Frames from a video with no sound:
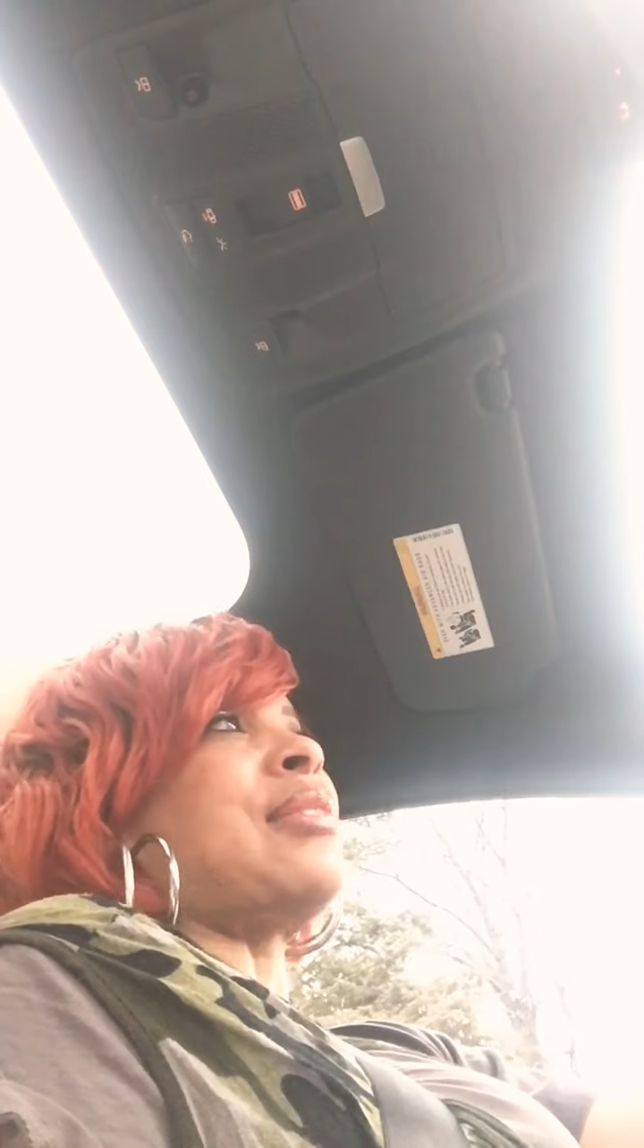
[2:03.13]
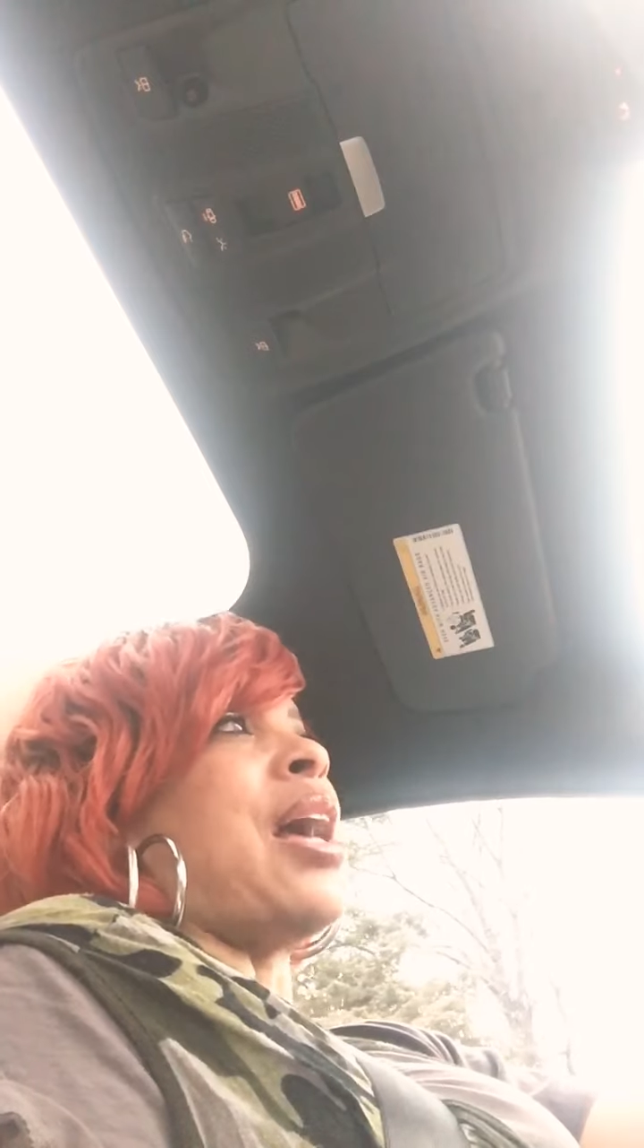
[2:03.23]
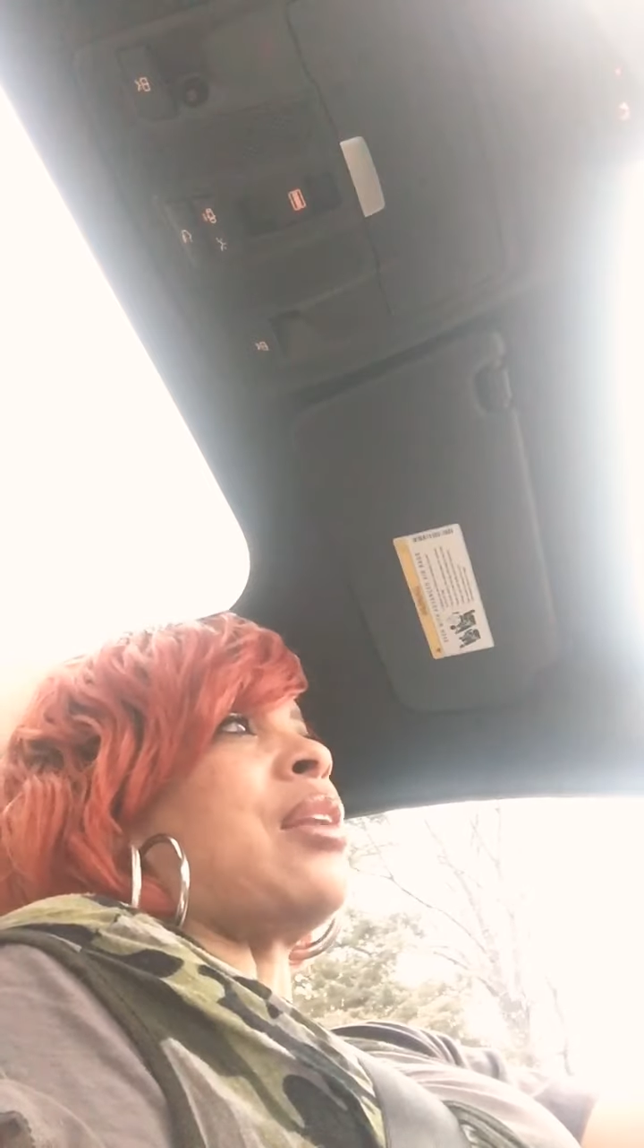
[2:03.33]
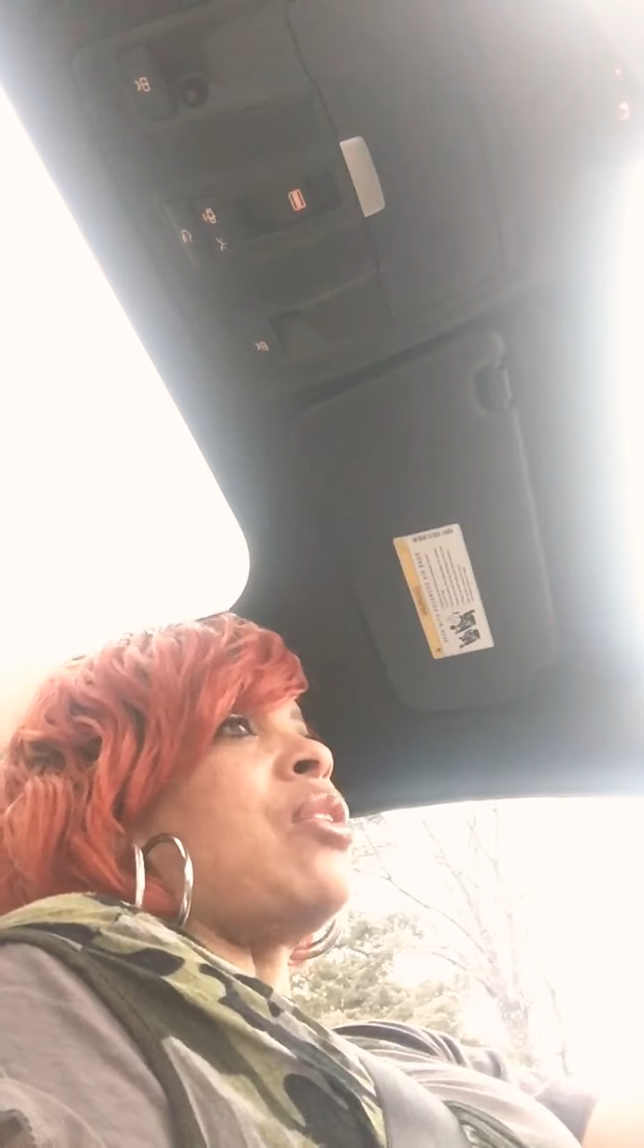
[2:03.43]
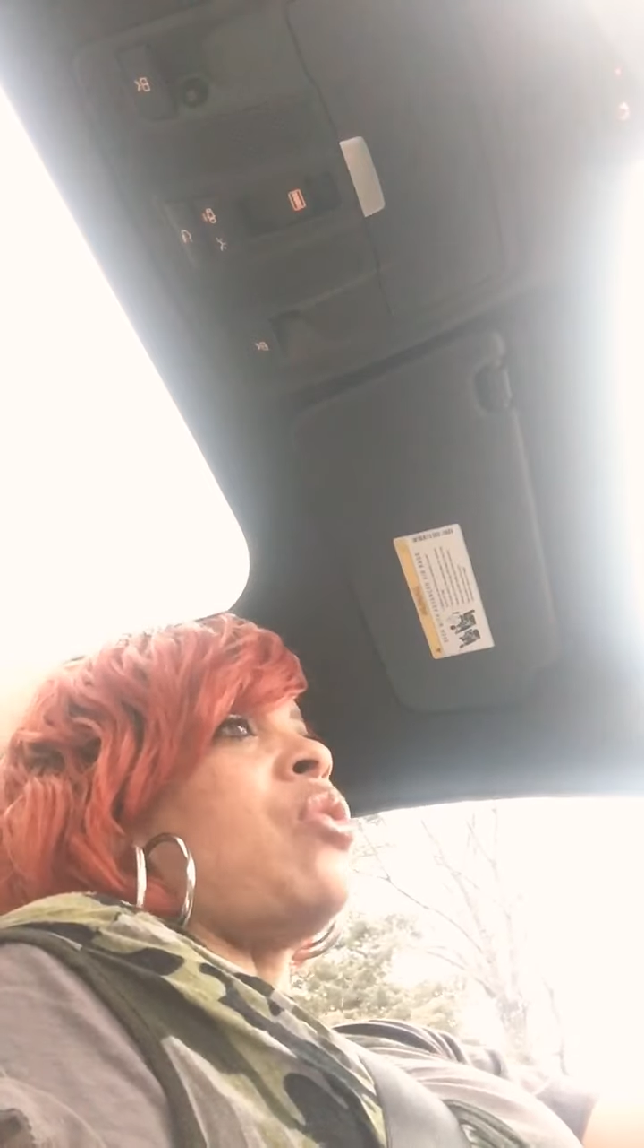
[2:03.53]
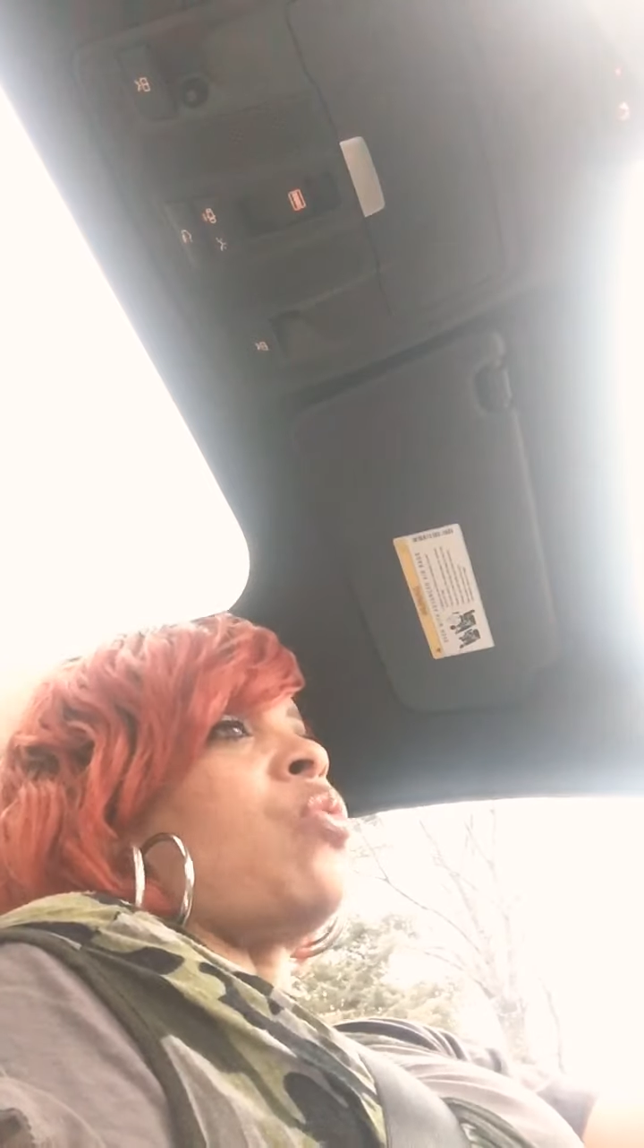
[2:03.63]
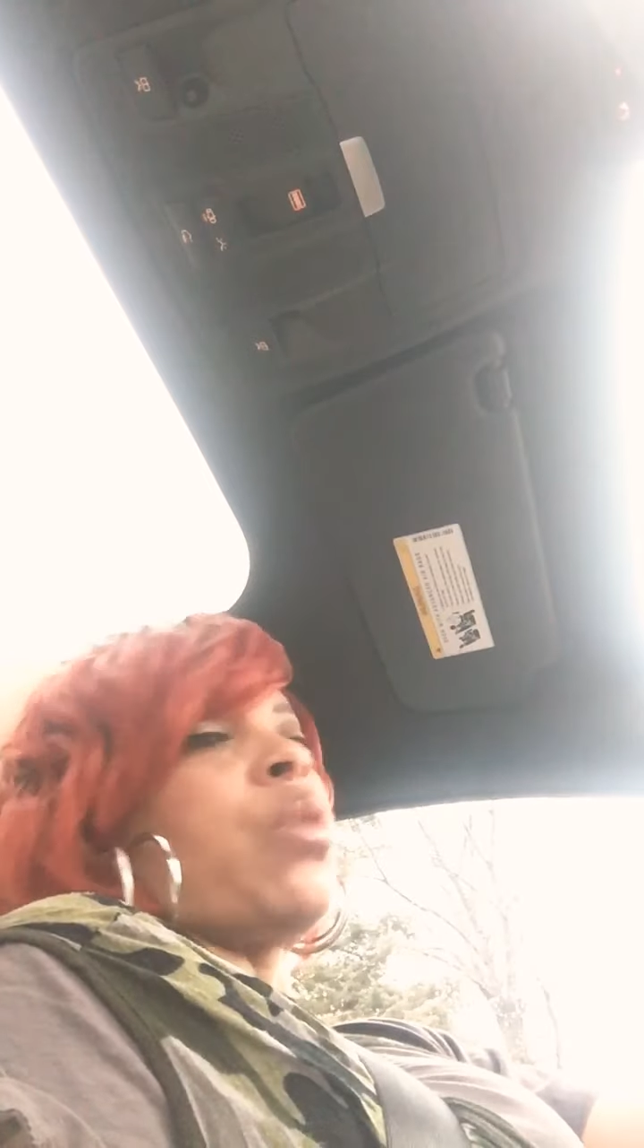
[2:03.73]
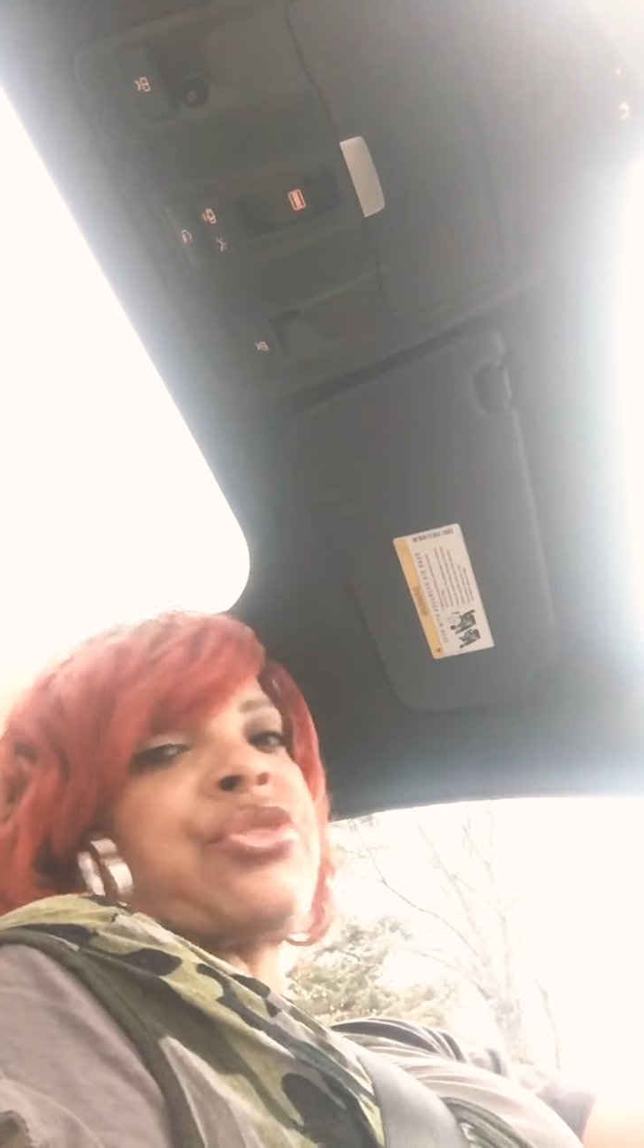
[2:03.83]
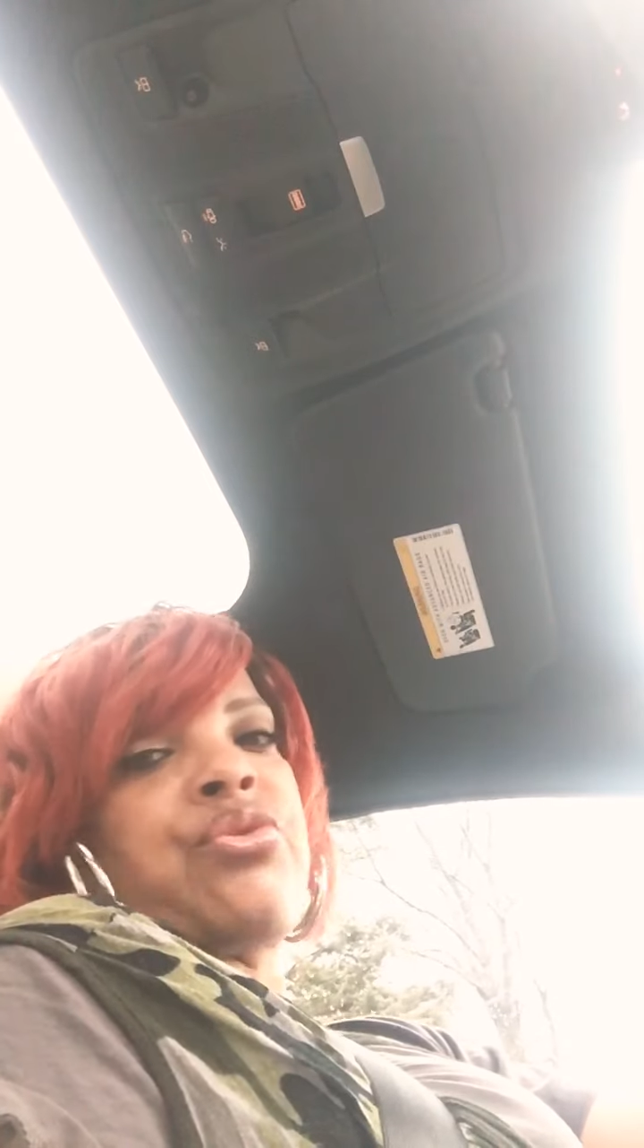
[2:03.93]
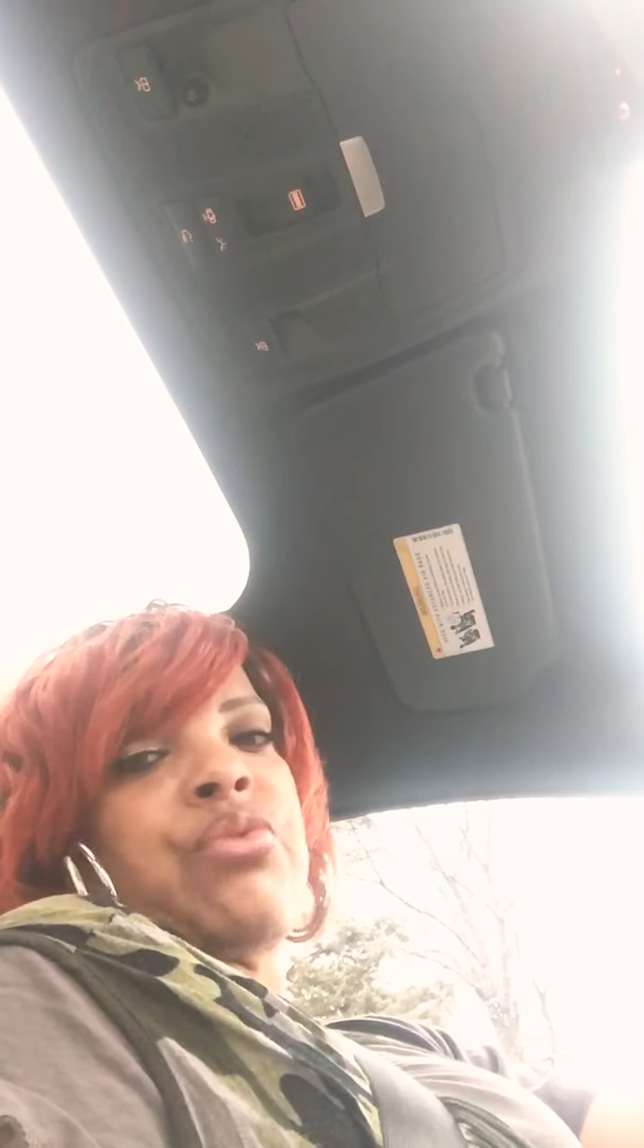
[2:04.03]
that what you